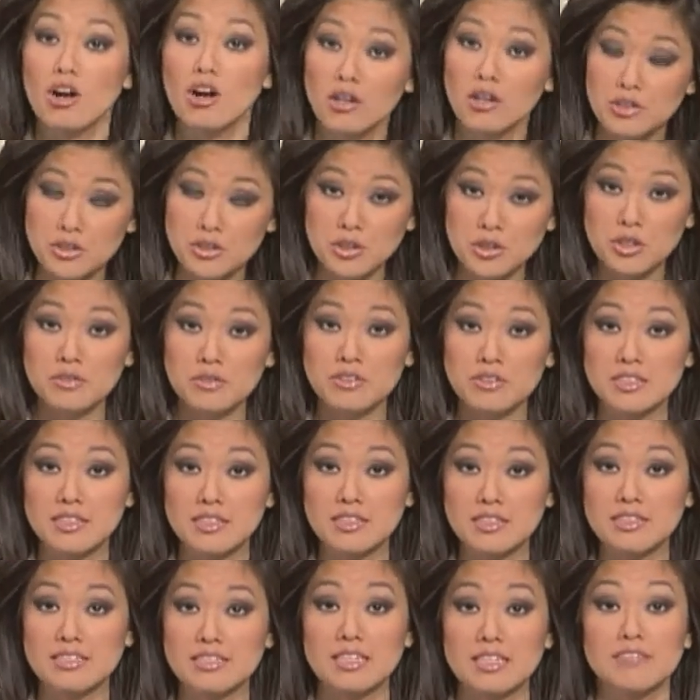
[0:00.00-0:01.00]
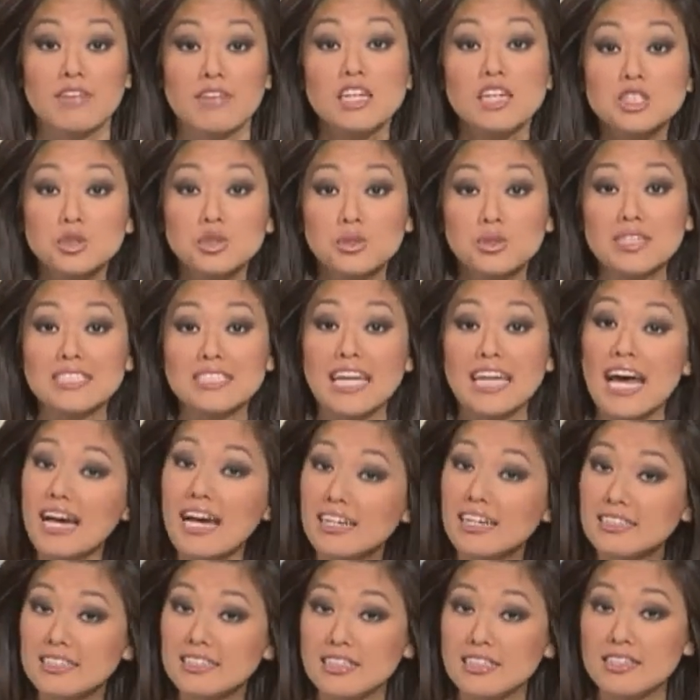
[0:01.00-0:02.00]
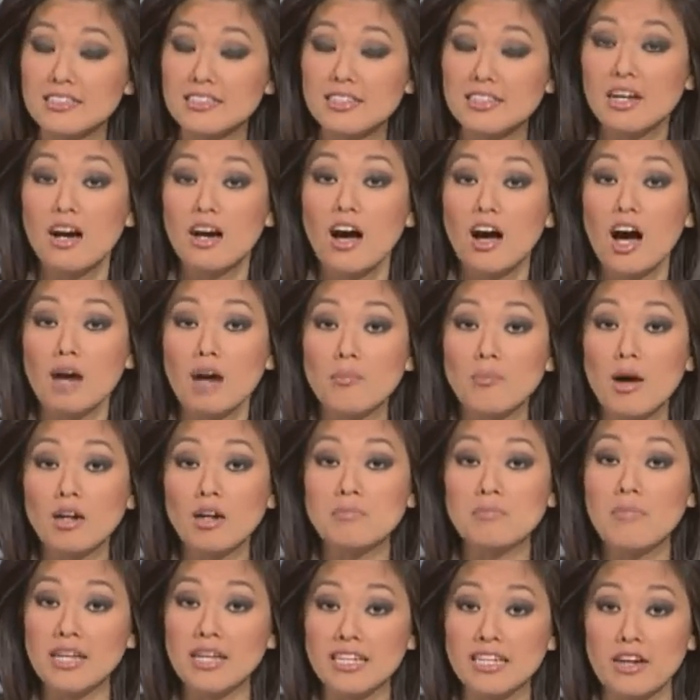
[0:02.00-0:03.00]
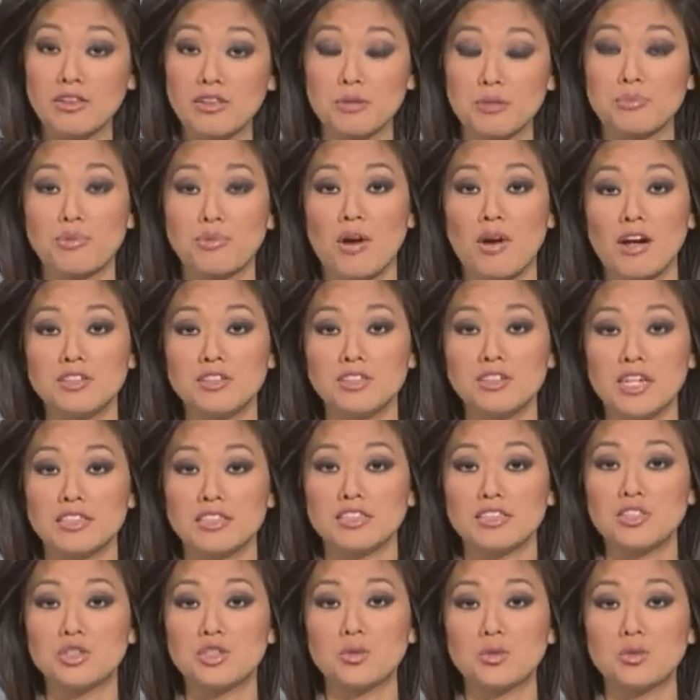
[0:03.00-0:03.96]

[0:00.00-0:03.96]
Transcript: car services, and eventually taxis, among many other projects.